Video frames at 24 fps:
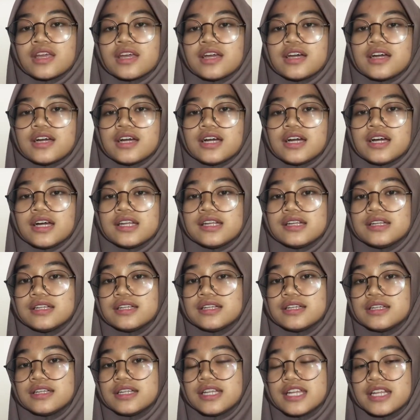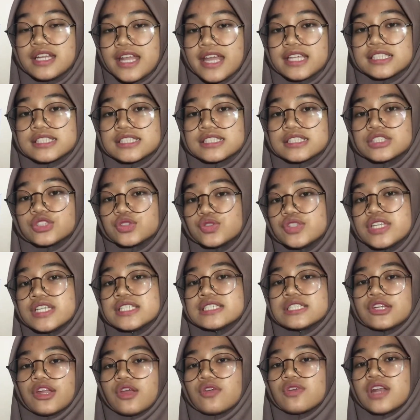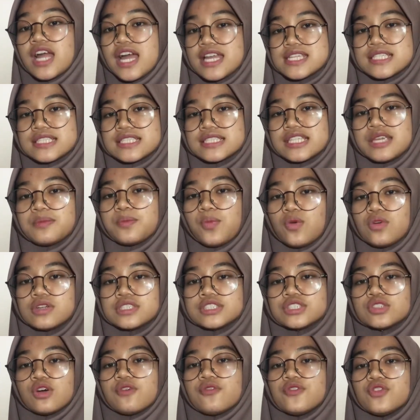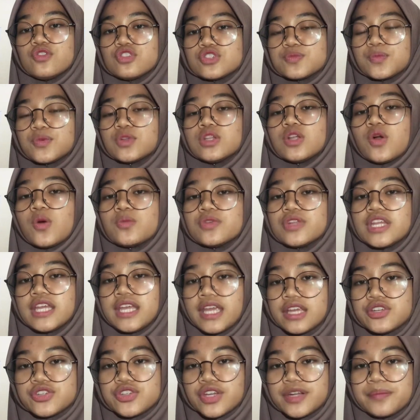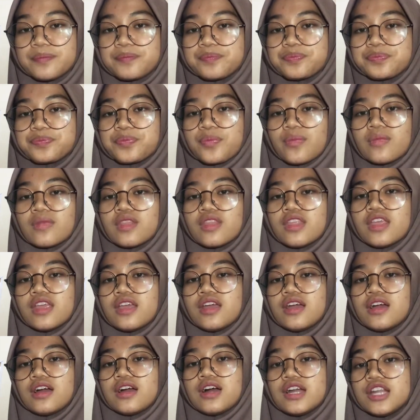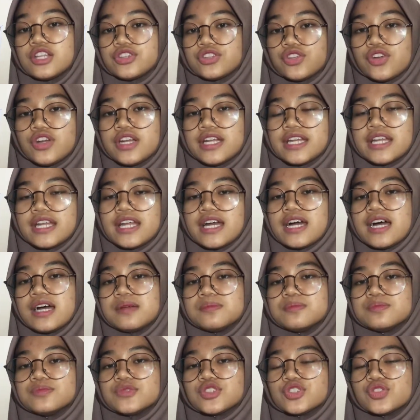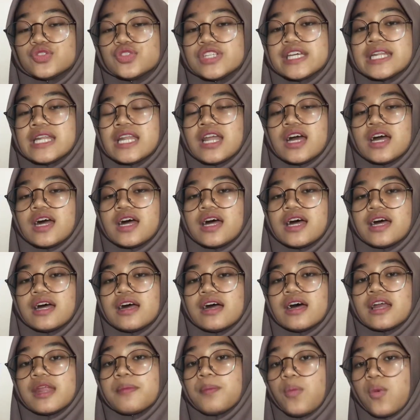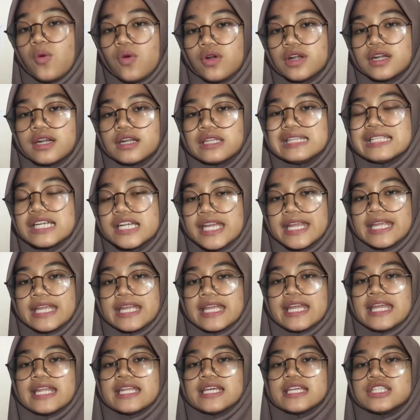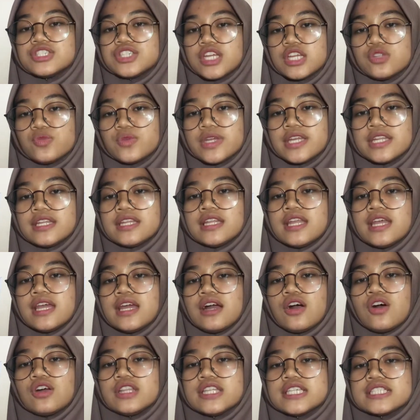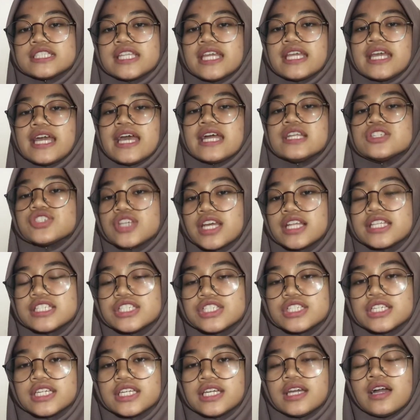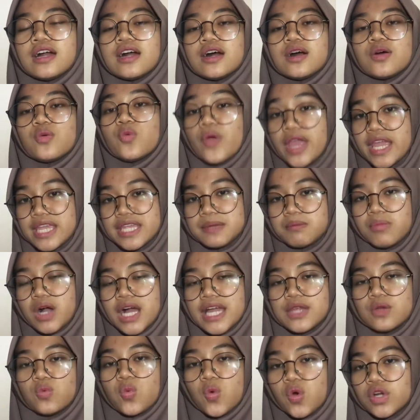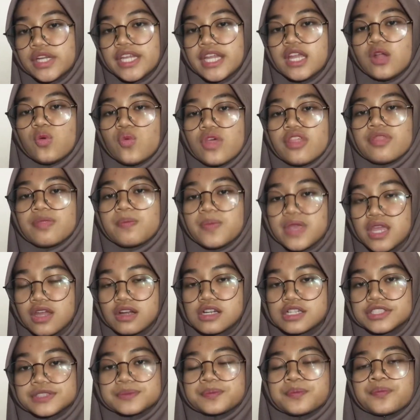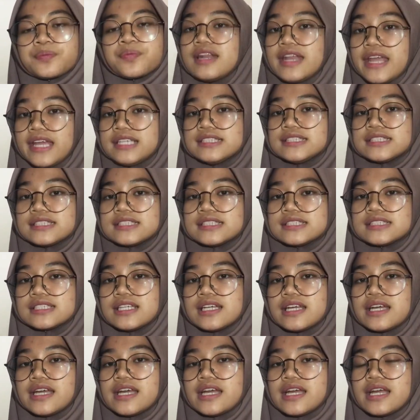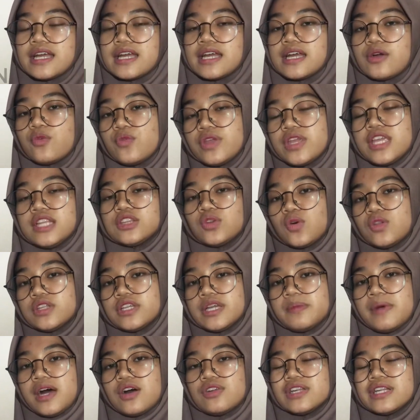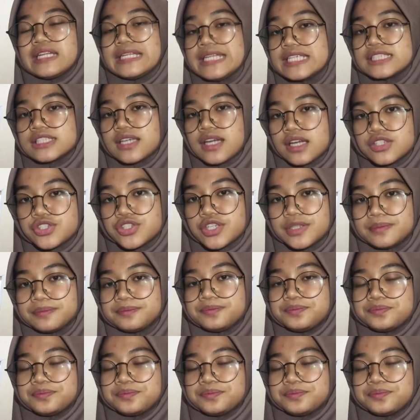The next, students recognize the importance of useful communication. The third, students report learning in a genuine, holistic, and challenging way by working with peers. Next, we talk about discussion.